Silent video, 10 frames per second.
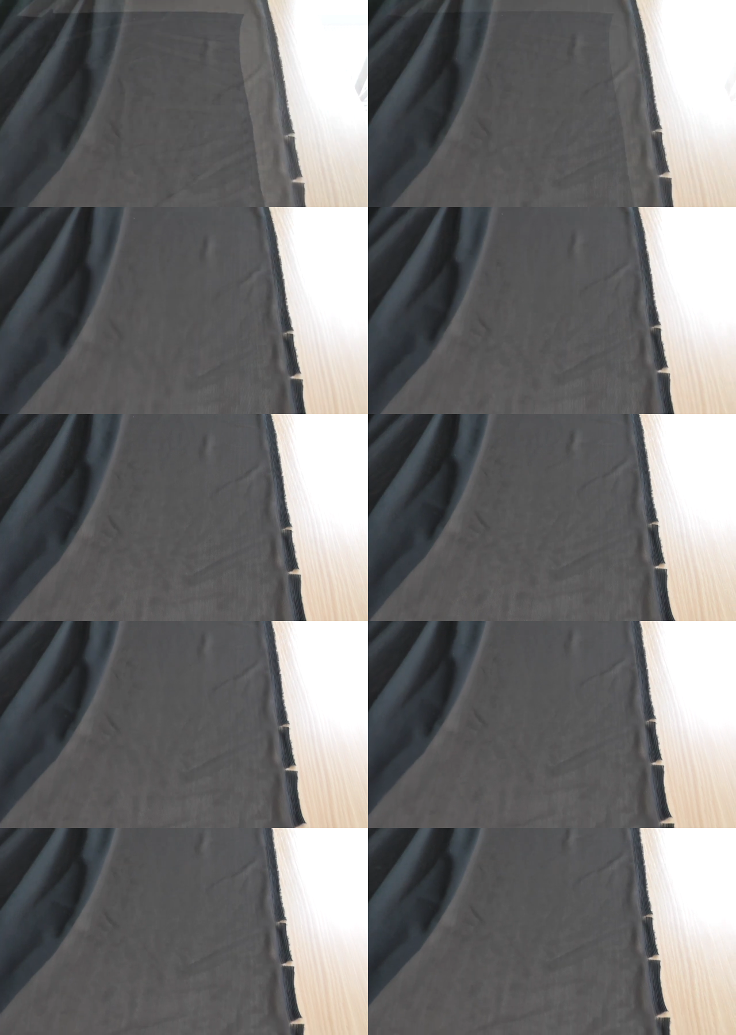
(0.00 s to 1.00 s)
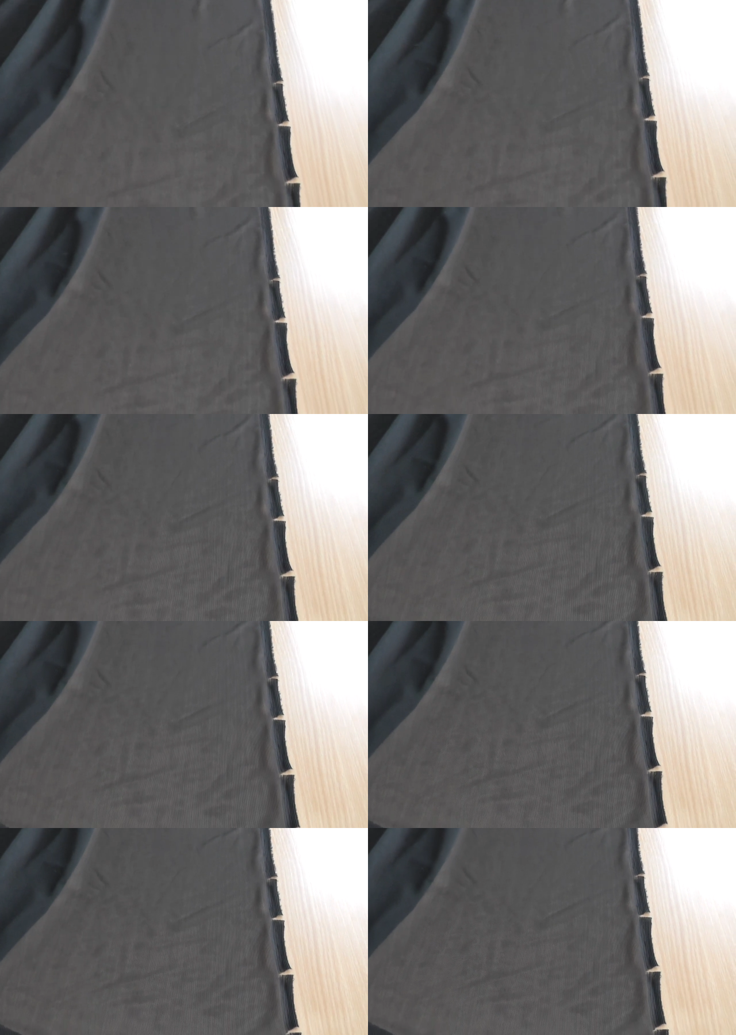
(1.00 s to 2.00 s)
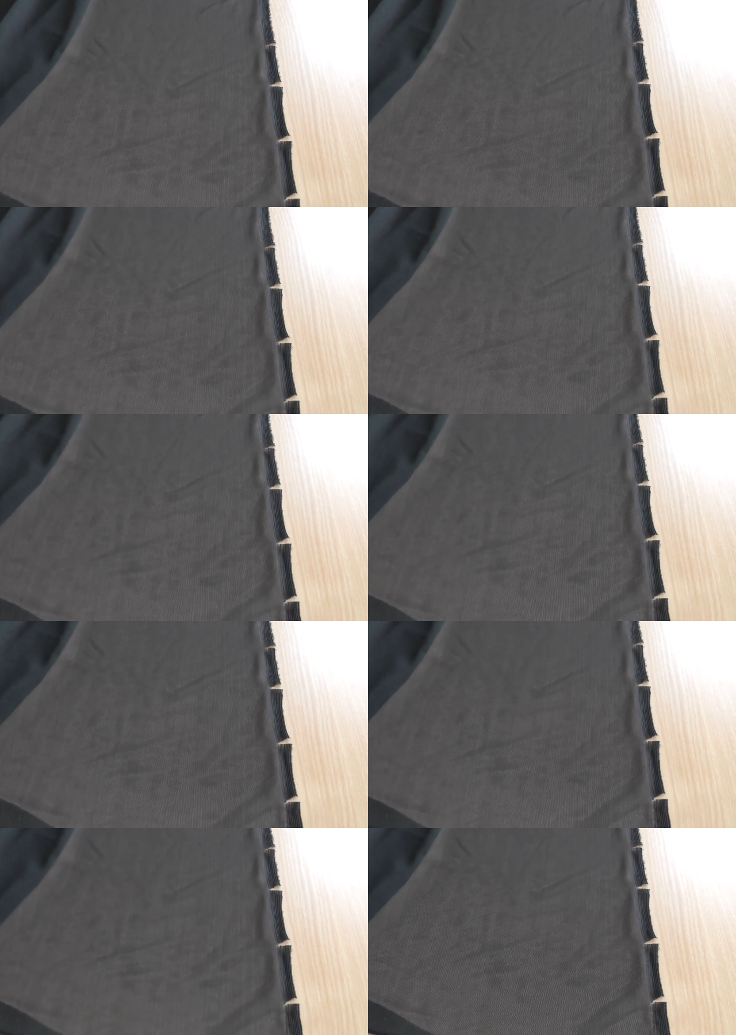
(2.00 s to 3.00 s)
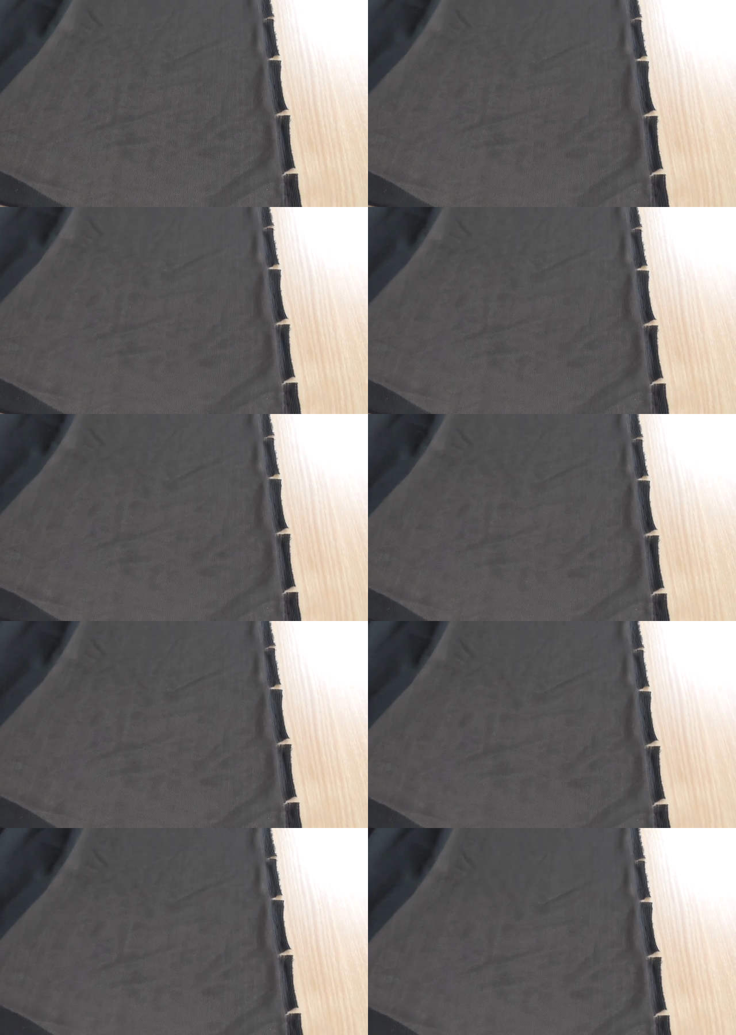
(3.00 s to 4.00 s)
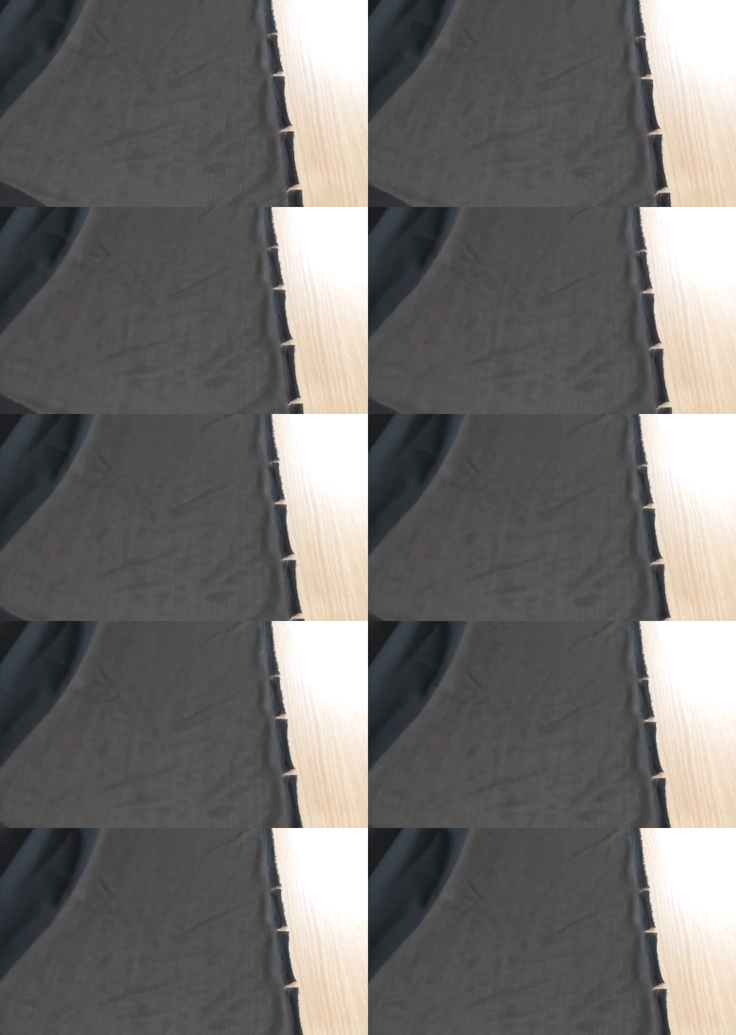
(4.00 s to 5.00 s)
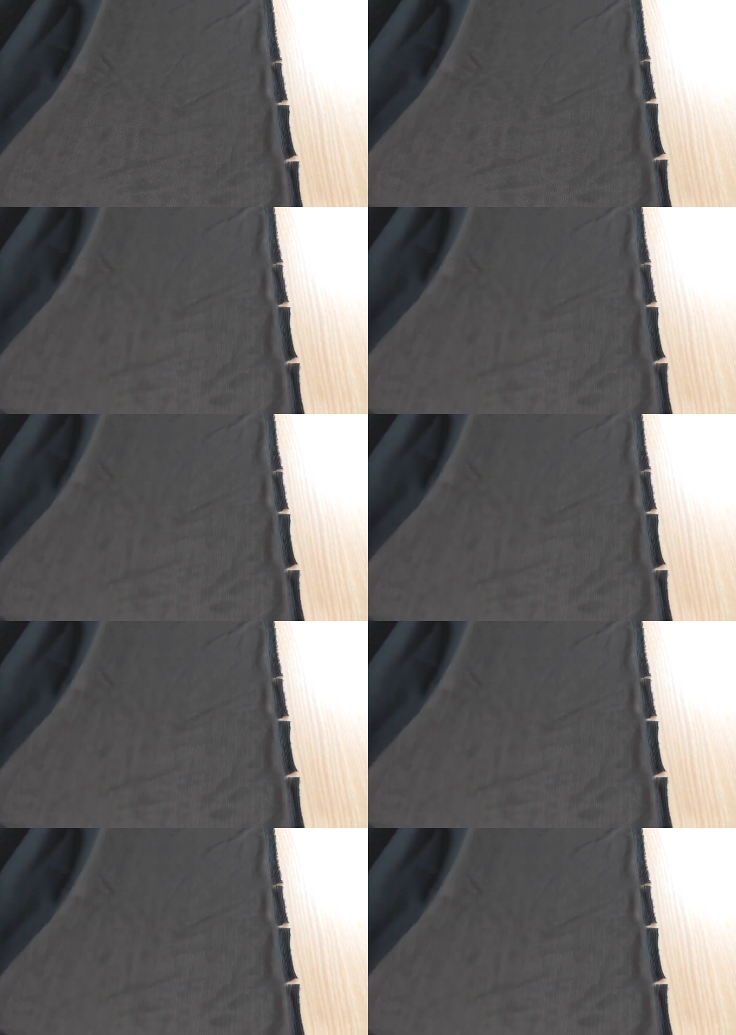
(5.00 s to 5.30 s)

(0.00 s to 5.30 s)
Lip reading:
[unreadable: no face in view]